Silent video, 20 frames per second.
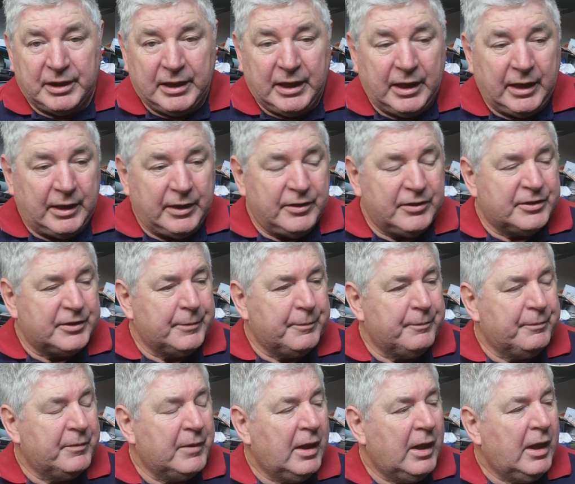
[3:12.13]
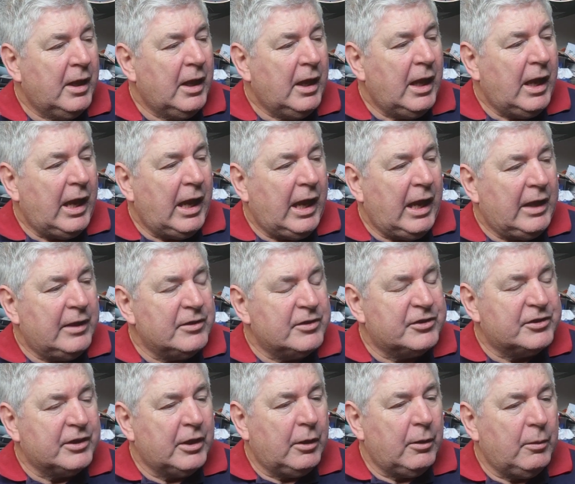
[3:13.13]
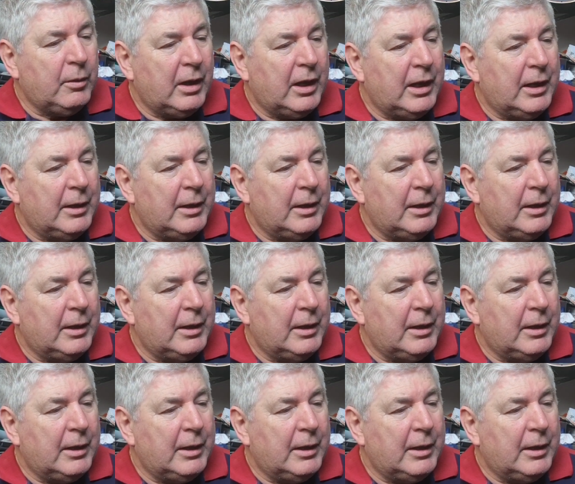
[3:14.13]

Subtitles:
years. And so,